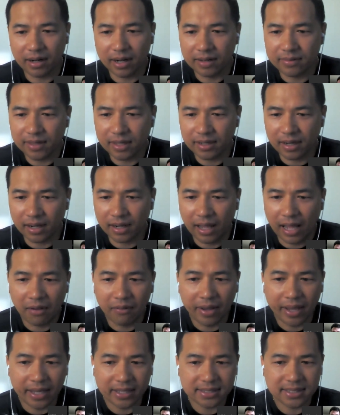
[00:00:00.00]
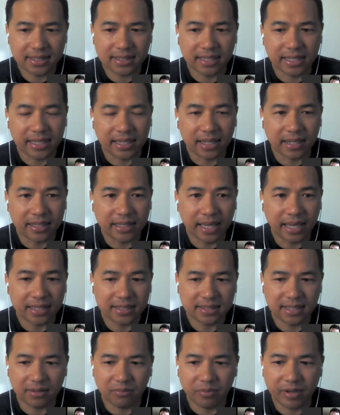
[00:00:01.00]
and then I'll ask the
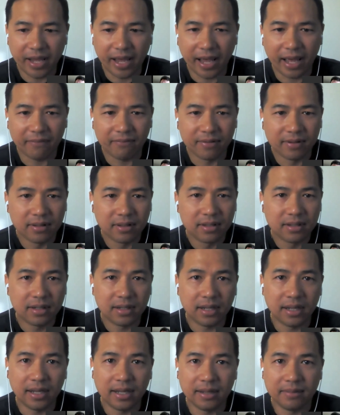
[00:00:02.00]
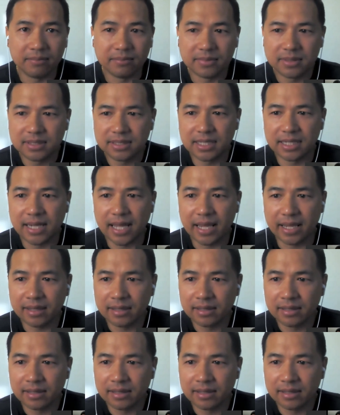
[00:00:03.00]
guests that we have today.